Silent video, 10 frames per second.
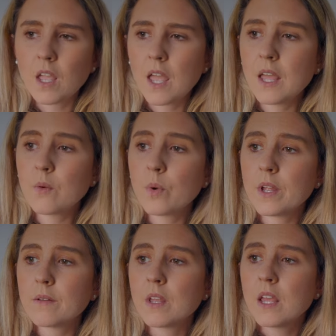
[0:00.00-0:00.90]
and
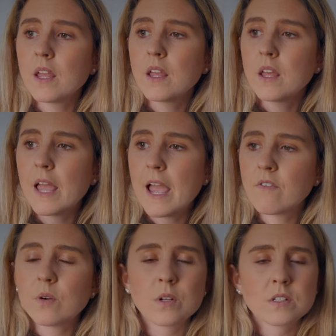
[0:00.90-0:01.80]
when
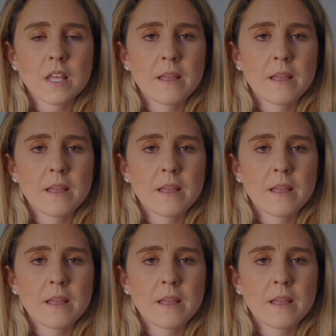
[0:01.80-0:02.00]
everyone,